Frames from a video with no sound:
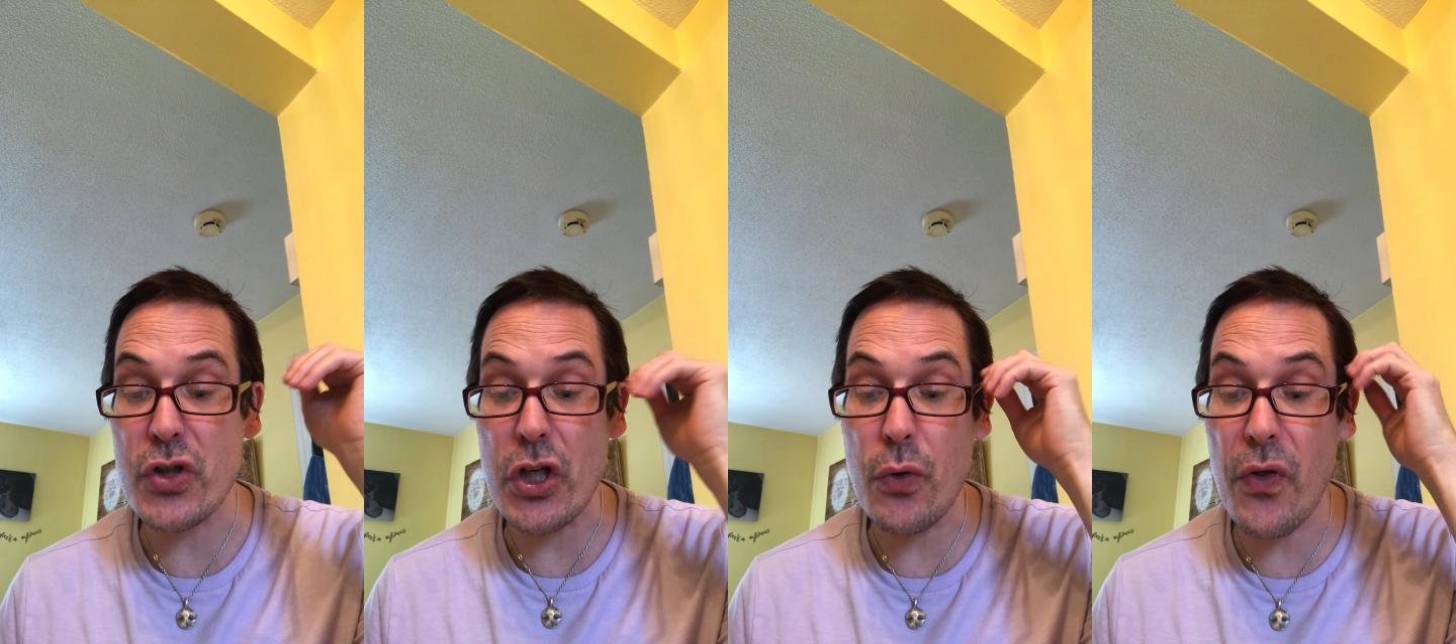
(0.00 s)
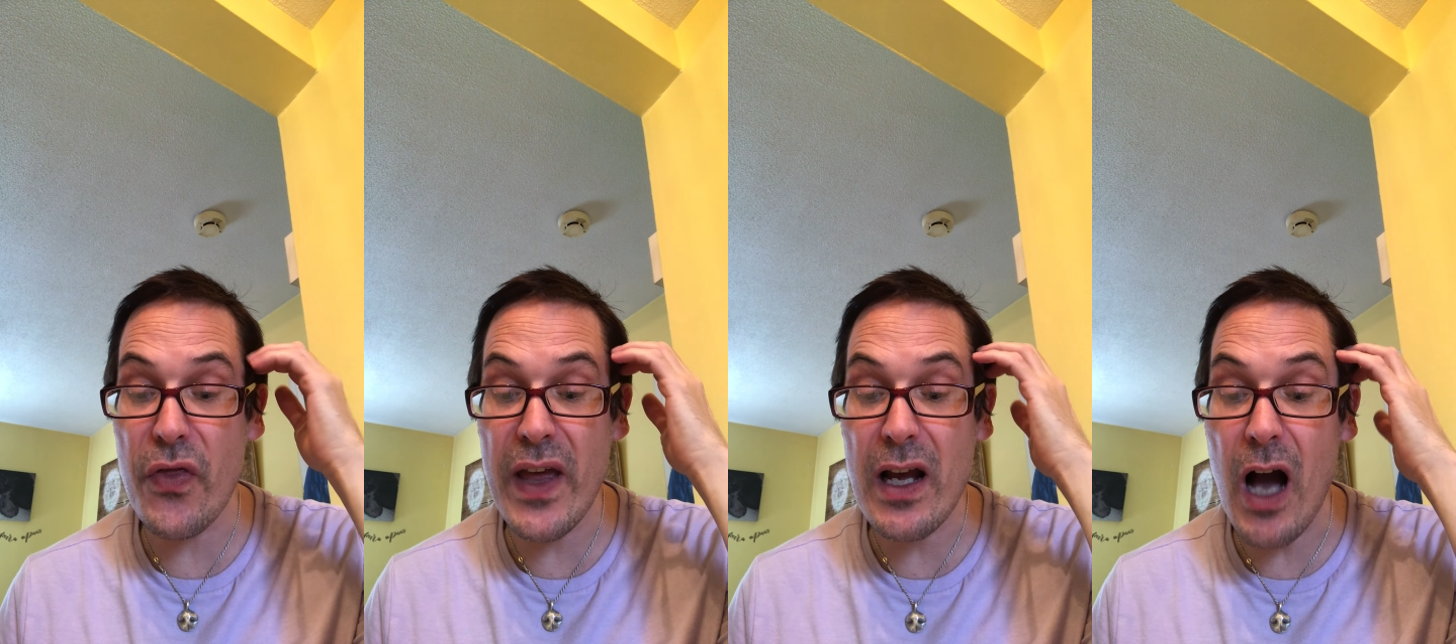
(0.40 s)
So you'll
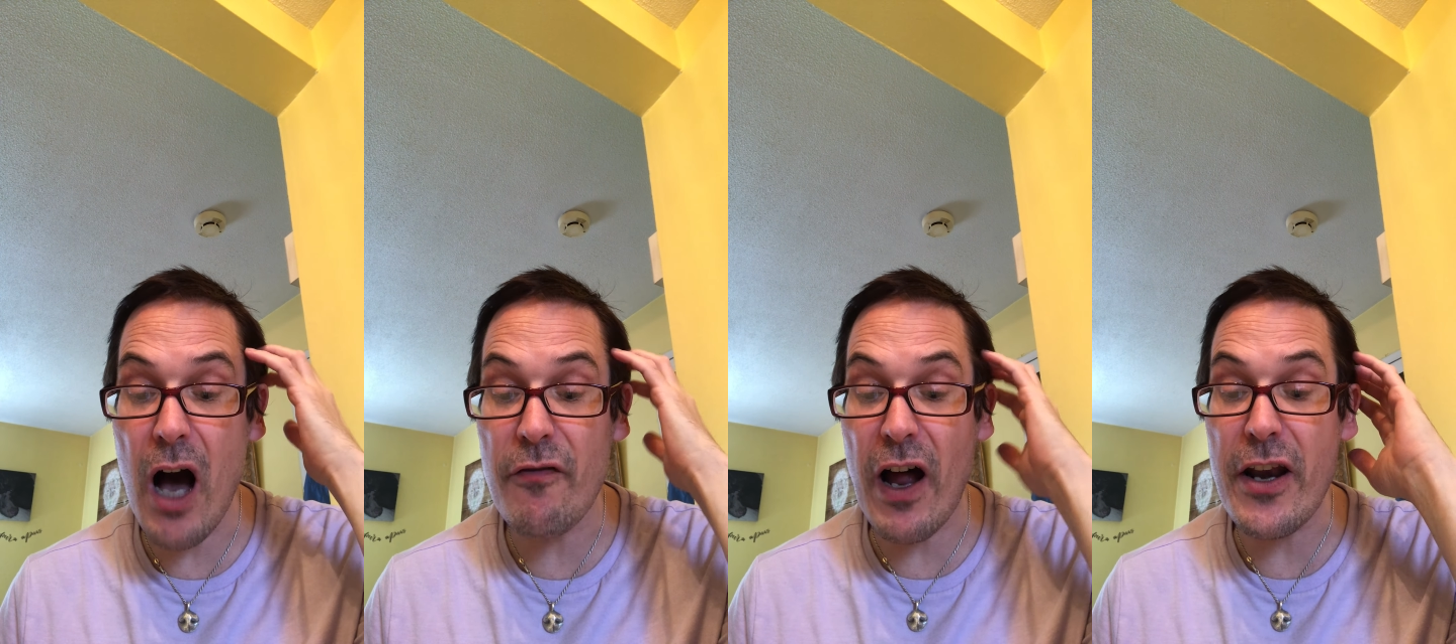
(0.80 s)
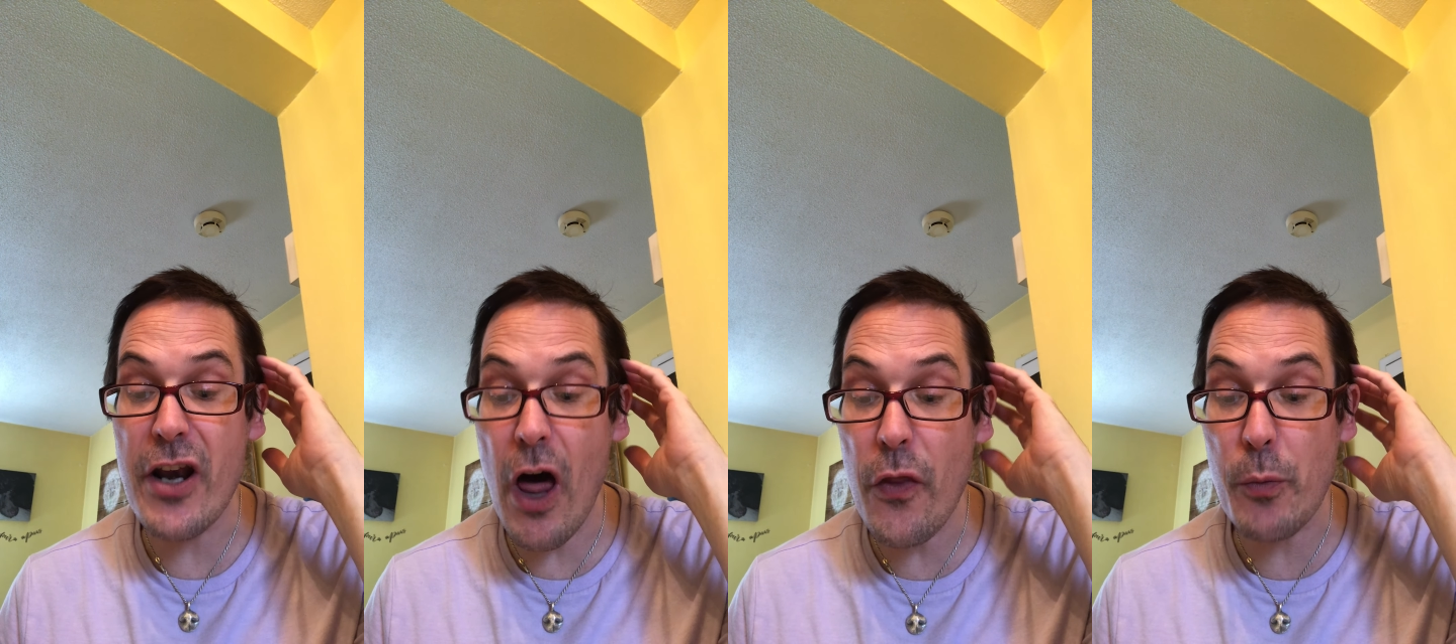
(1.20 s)
think of
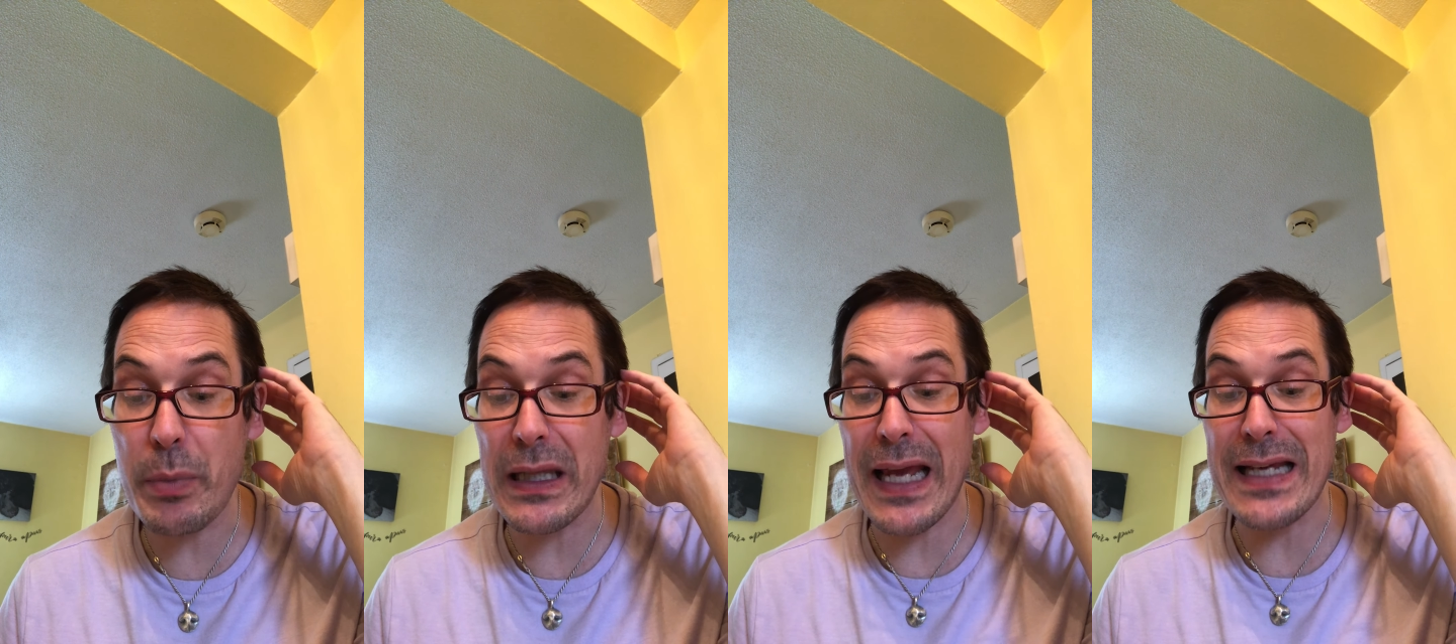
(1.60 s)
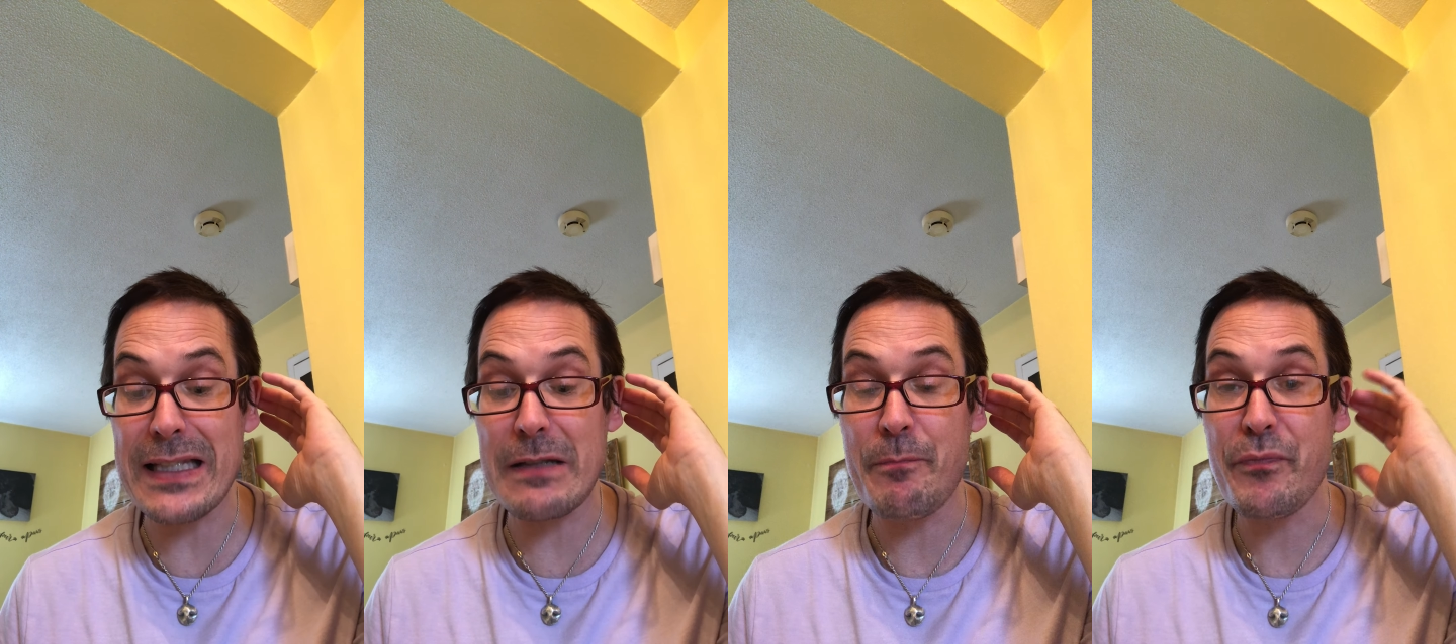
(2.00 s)
another place